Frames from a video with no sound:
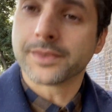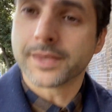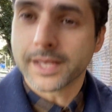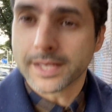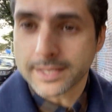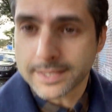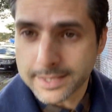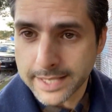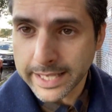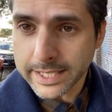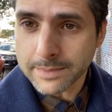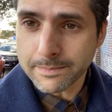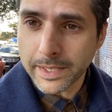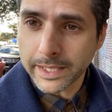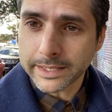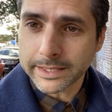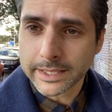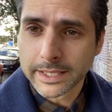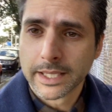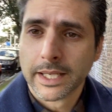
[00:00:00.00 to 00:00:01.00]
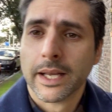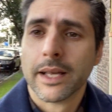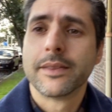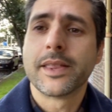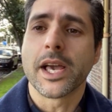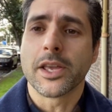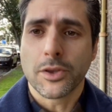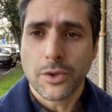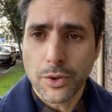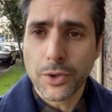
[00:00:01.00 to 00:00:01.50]
the assessment
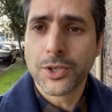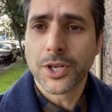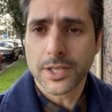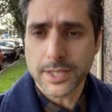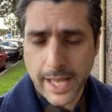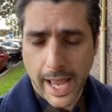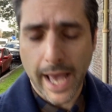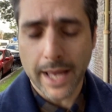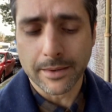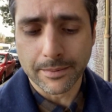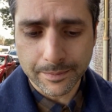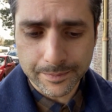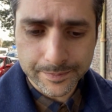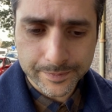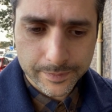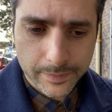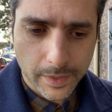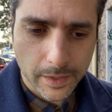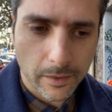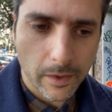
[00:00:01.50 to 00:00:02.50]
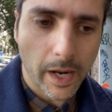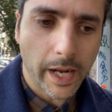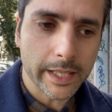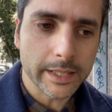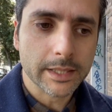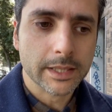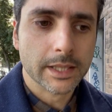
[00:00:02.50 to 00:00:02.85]
that you just had, right?